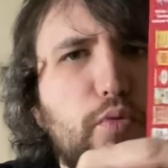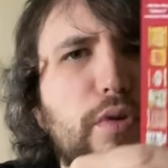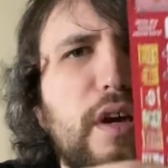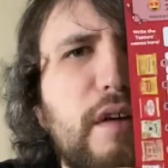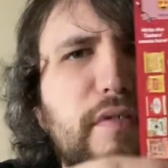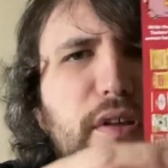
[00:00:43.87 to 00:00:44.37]
we
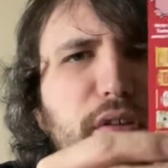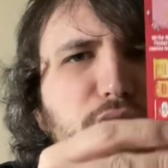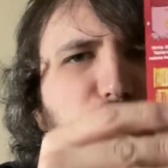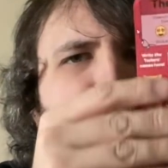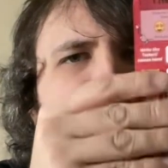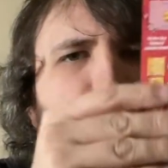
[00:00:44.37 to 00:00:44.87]
have a
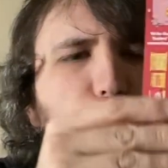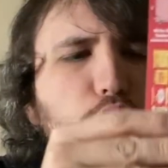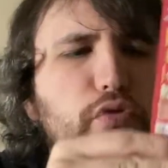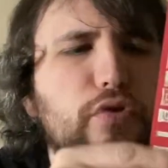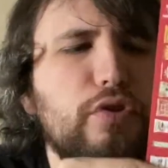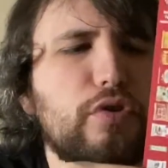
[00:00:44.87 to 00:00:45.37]
list of all
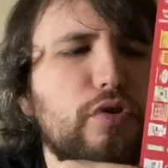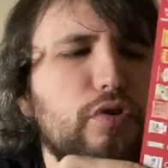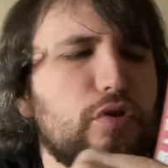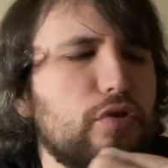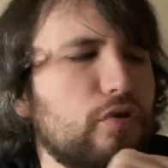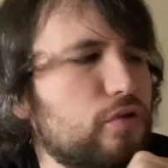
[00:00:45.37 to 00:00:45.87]

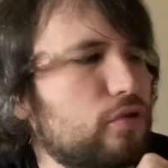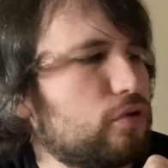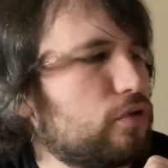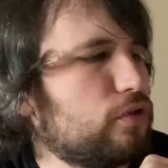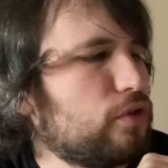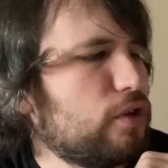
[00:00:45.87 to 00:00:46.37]
the
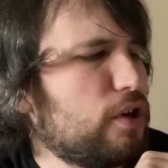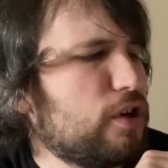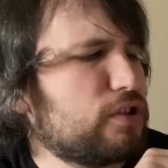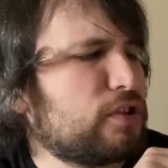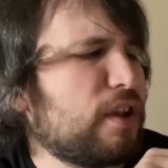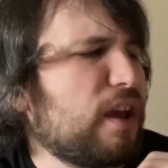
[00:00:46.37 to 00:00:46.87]

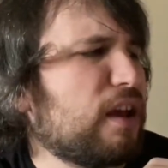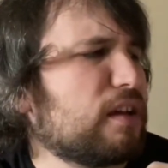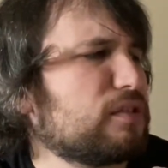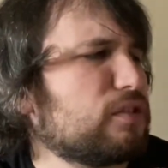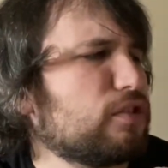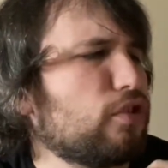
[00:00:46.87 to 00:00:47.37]

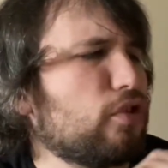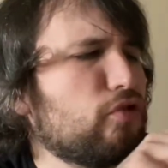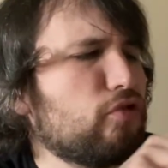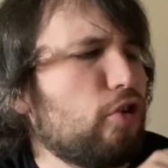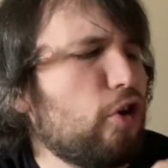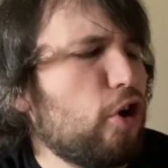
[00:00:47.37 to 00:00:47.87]
snacks, and you can
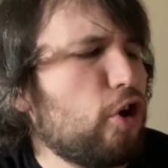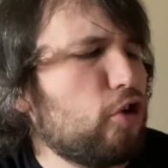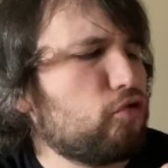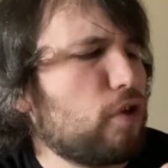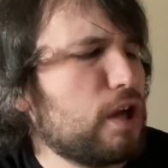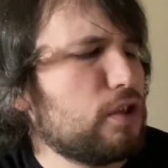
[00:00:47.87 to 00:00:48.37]

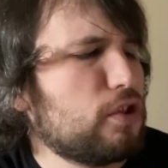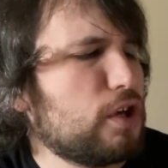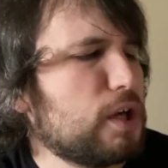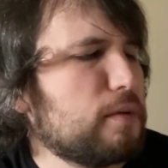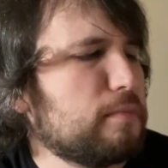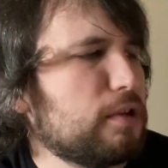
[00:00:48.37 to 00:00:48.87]
rate
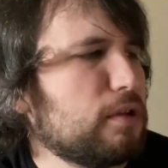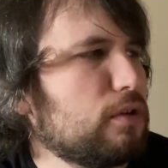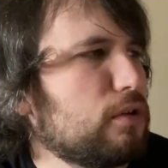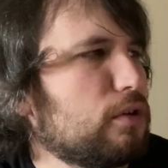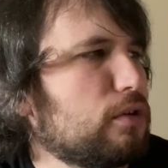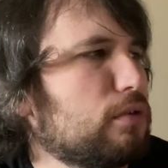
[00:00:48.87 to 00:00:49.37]
them and
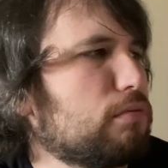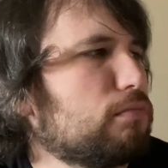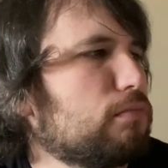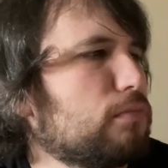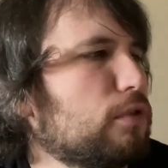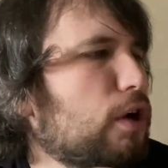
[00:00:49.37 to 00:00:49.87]

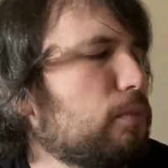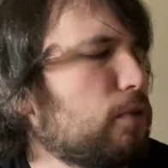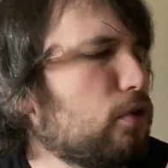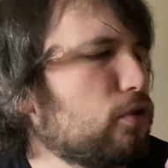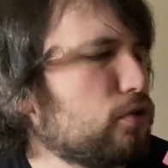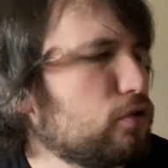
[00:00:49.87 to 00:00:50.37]

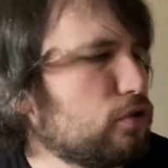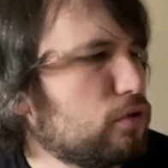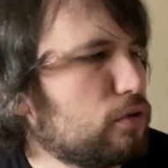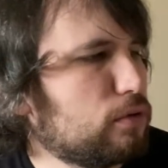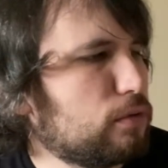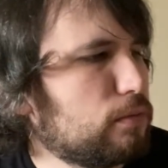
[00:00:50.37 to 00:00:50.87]
upload it
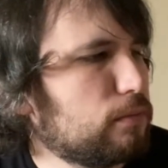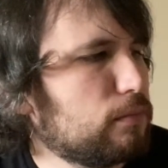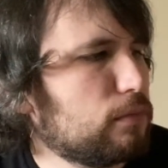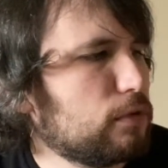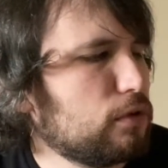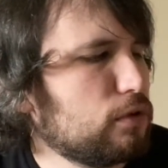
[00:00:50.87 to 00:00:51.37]

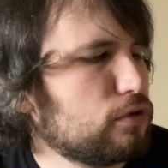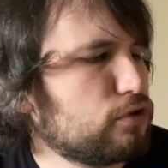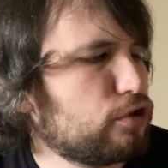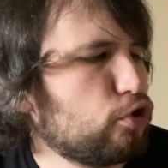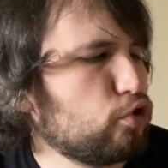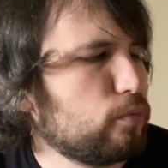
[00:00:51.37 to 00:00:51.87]
to
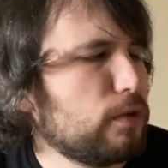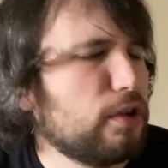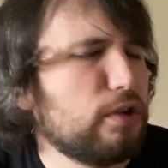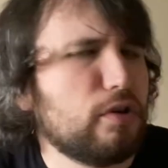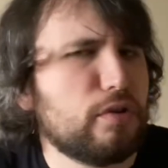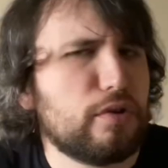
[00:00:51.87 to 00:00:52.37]
social
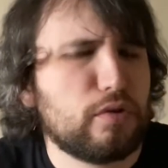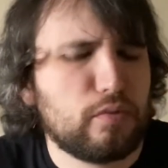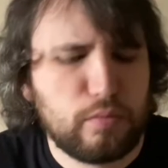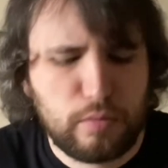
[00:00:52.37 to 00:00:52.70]
media, and they'll